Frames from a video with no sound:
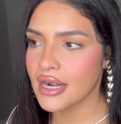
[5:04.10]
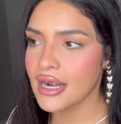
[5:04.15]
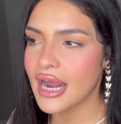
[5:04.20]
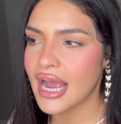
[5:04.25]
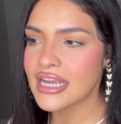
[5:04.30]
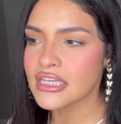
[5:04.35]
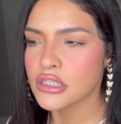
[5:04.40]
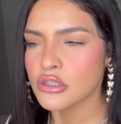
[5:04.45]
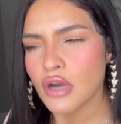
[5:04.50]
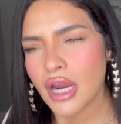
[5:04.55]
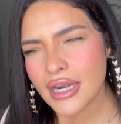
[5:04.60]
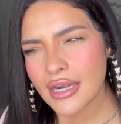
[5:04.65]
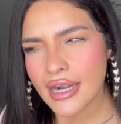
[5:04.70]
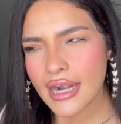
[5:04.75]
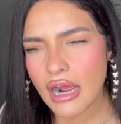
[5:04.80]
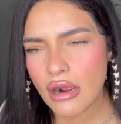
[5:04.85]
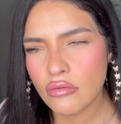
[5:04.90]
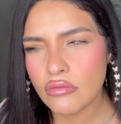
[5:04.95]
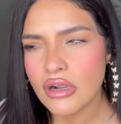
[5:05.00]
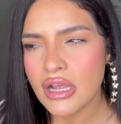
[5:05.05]
it, I tried it
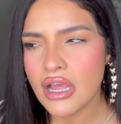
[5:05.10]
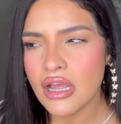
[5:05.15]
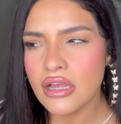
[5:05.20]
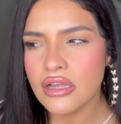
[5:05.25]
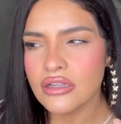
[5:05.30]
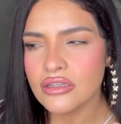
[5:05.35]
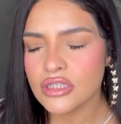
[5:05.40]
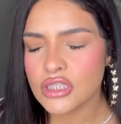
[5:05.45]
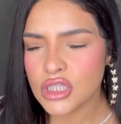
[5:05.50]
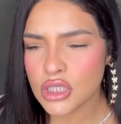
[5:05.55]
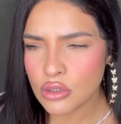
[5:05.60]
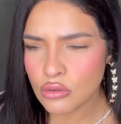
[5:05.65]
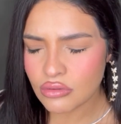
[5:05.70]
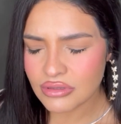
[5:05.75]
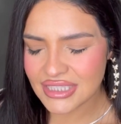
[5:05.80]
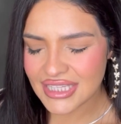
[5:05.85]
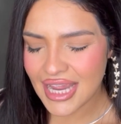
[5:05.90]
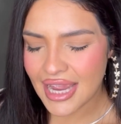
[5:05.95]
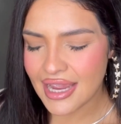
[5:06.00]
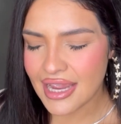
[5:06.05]
out
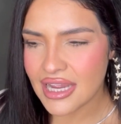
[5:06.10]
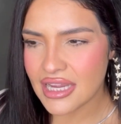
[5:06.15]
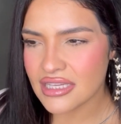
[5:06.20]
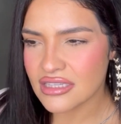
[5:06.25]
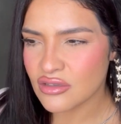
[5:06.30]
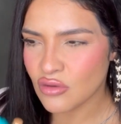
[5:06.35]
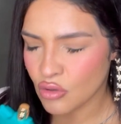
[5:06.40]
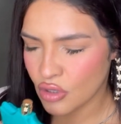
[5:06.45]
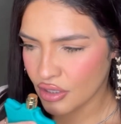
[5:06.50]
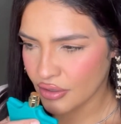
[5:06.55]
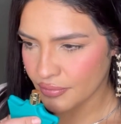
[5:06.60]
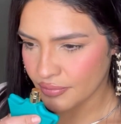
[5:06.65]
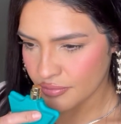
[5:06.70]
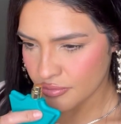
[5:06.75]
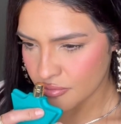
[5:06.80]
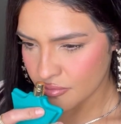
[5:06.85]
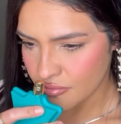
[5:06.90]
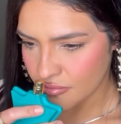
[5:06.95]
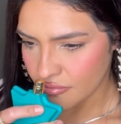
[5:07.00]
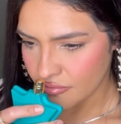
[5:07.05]
two days or
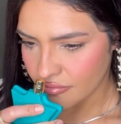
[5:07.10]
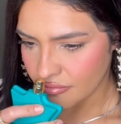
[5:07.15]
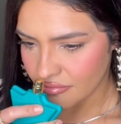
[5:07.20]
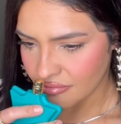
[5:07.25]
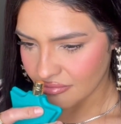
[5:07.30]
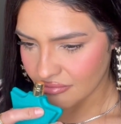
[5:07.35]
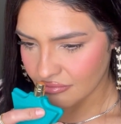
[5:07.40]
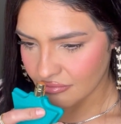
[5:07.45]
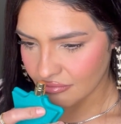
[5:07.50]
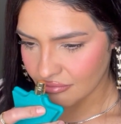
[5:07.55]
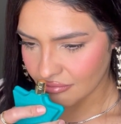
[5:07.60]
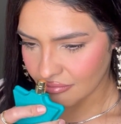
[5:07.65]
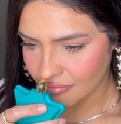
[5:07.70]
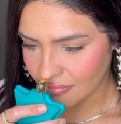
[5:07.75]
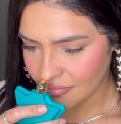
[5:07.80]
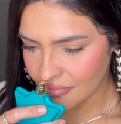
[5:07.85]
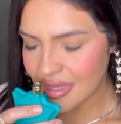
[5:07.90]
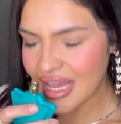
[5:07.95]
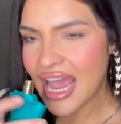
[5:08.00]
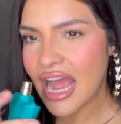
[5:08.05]

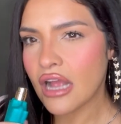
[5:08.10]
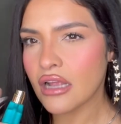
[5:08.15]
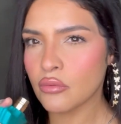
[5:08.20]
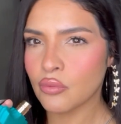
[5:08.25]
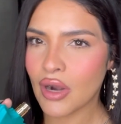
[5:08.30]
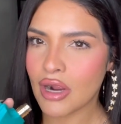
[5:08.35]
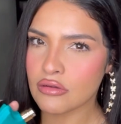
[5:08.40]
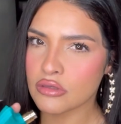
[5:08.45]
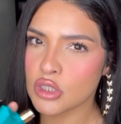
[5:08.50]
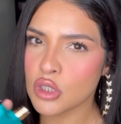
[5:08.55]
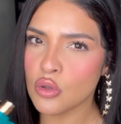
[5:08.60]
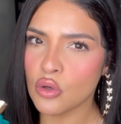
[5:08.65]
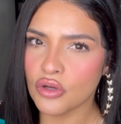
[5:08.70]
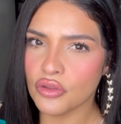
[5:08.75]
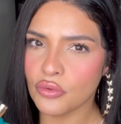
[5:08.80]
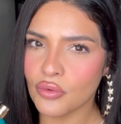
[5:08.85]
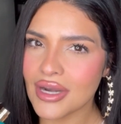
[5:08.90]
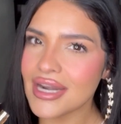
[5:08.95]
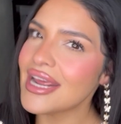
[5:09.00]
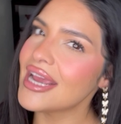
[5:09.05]
yeah, around two or
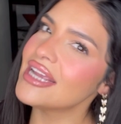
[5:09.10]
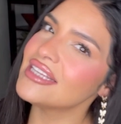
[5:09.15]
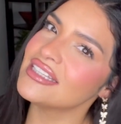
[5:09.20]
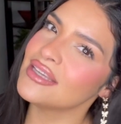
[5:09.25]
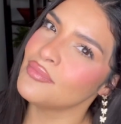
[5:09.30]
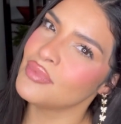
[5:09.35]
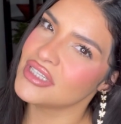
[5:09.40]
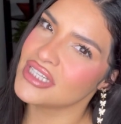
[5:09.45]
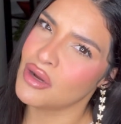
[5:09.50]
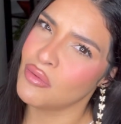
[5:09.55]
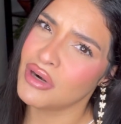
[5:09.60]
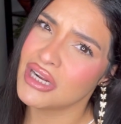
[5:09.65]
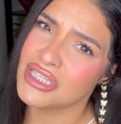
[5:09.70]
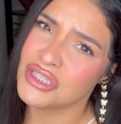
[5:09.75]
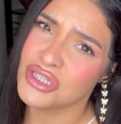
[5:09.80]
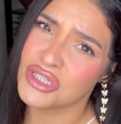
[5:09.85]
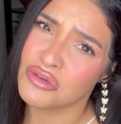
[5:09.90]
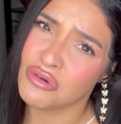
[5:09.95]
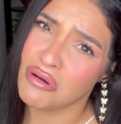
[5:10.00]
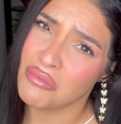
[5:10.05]
three days and bitch, I wanted
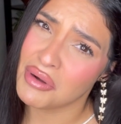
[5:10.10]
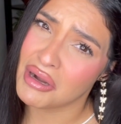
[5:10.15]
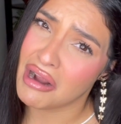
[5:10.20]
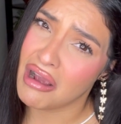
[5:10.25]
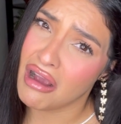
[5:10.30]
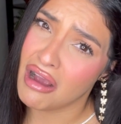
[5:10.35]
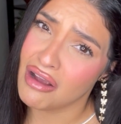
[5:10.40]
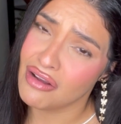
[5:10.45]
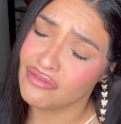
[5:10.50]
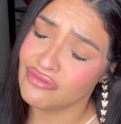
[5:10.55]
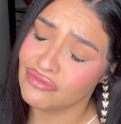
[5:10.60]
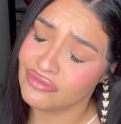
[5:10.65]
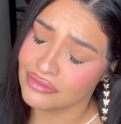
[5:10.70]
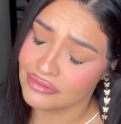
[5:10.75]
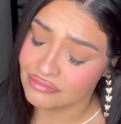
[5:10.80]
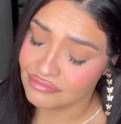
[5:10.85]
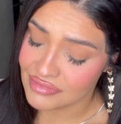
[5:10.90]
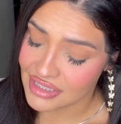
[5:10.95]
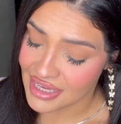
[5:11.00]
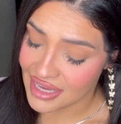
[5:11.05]
to scrub it off.
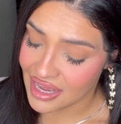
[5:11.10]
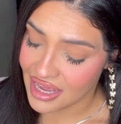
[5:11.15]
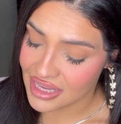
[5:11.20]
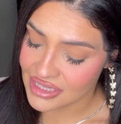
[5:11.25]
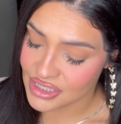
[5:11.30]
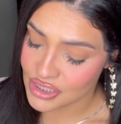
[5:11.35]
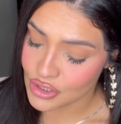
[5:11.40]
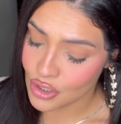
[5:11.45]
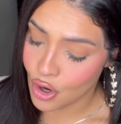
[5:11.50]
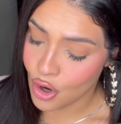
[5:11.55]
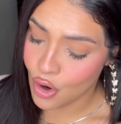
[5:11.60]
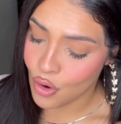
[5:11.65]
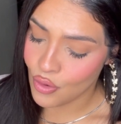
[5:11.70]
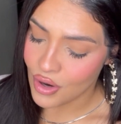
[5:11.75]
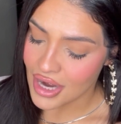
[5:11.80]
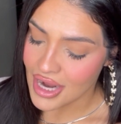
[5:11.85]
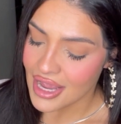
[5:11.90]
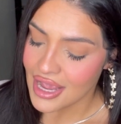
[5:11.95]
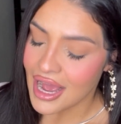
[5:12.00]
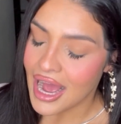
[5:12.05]
Yeah,
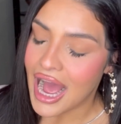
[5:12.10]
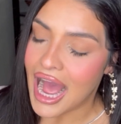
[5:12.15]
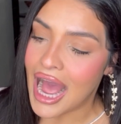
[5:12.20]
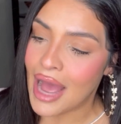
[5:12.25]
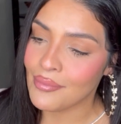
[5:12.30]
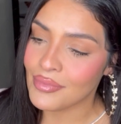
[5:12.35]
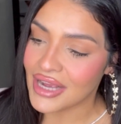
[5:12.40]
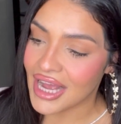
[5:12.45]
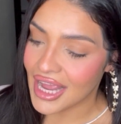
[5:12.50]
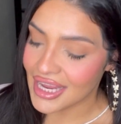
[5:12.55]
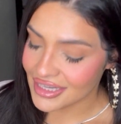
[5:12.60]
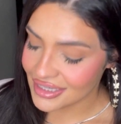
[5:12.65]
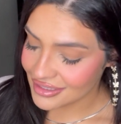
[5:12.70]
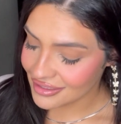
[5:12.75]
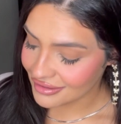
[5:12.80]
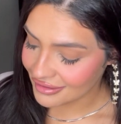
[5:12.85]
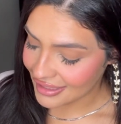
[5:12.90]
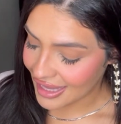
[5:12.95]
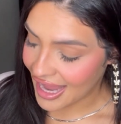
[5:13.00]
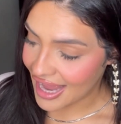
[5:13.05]
so I'm kind
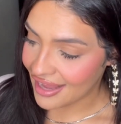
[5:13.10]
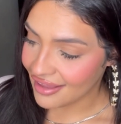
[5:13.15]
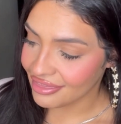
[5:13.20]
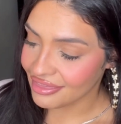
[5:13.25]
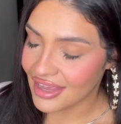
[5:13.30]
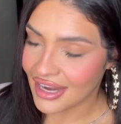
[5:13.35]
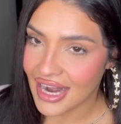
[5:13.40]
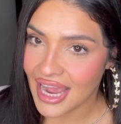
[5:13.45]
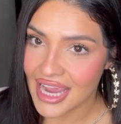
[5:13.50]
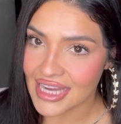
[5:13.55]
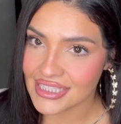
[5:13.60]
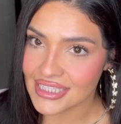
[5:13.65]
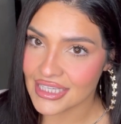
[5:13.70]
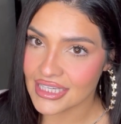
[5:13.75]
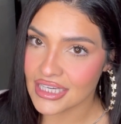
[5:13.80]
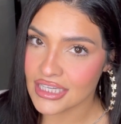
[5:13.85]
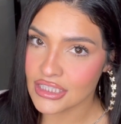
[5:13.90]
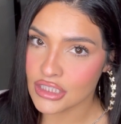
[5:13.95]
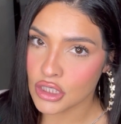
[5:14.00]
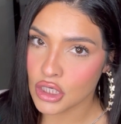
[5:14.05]
of glad that I
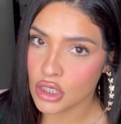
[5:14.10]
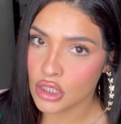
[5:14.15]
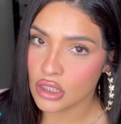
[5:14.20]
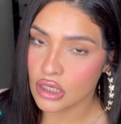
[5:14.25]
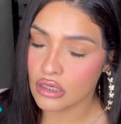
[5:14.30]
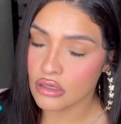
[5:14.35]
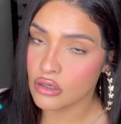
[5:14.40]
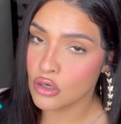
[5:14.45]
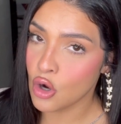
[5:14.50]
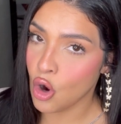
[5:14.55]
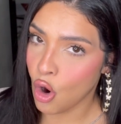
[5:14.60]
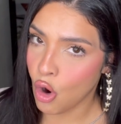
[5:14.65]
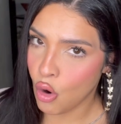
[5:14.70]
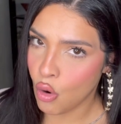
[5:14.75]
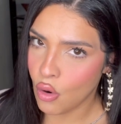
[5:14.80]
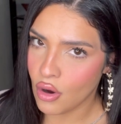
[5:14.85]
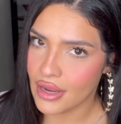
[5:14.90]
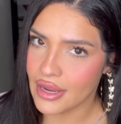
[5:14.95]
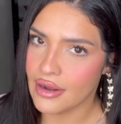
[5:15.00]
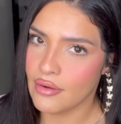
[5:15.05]
didn't
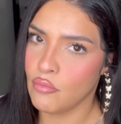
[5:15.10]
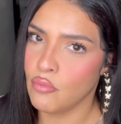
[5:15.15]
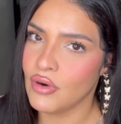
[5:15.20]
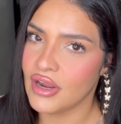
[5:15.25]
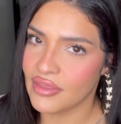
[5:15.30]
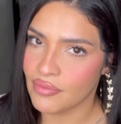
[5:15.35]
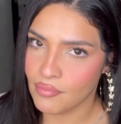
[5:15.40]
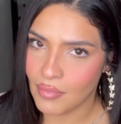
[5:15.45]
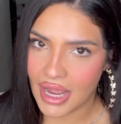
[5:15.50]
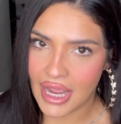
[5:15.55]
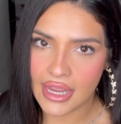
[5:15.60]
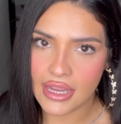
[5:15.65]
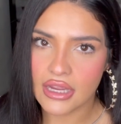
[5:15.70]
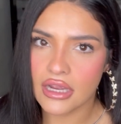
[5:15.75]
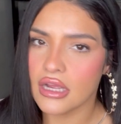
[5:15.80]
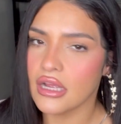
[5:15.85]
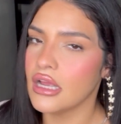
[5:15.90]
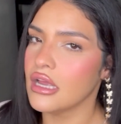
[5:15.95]
go with my